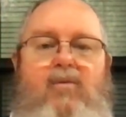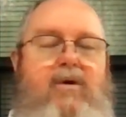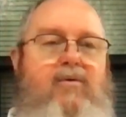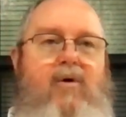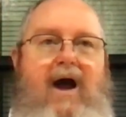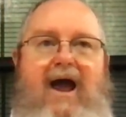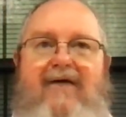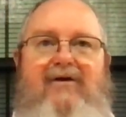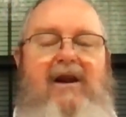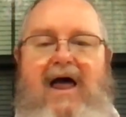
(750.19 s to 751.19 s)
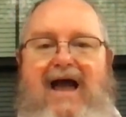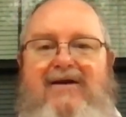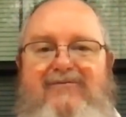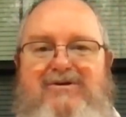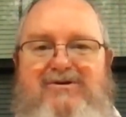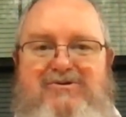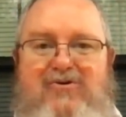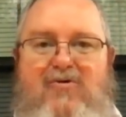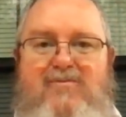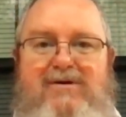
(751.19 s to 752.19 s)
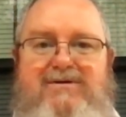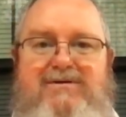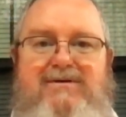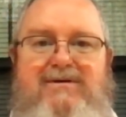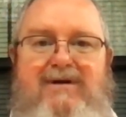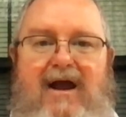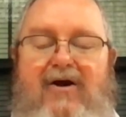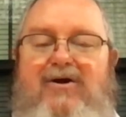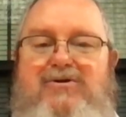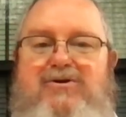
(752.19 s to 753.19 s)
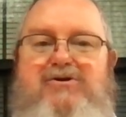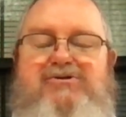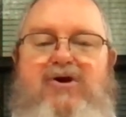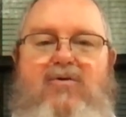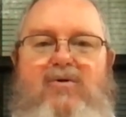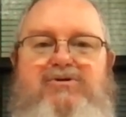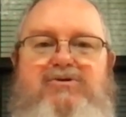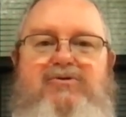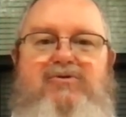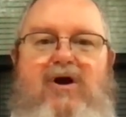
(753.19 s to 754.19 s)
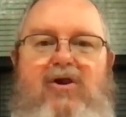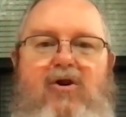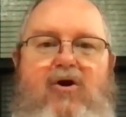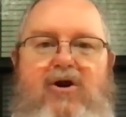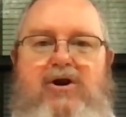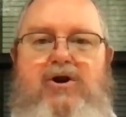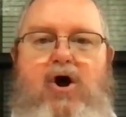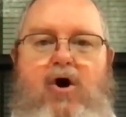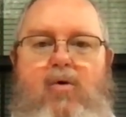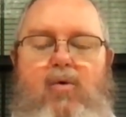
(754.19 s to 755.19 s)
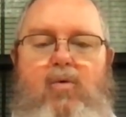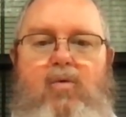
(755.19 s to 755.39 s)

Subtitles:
We will have a lack of discernment. How can you discern what you do not learn and know?